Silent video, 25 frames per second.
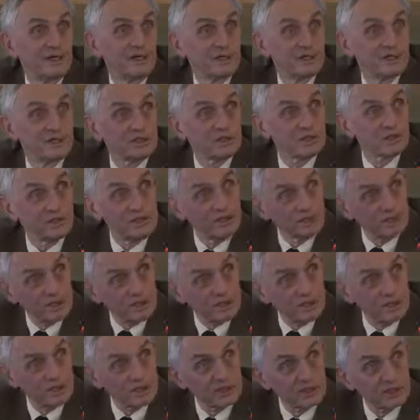So
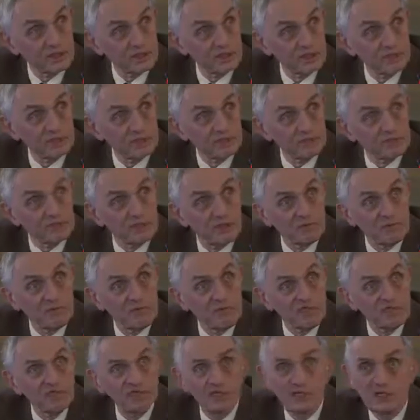when
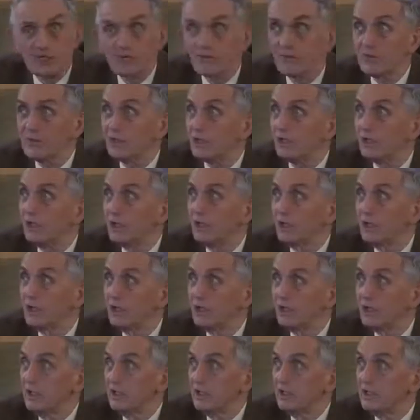we
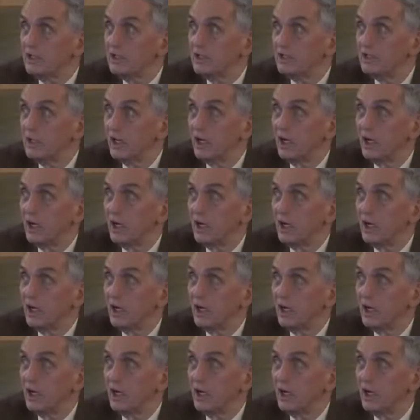generalize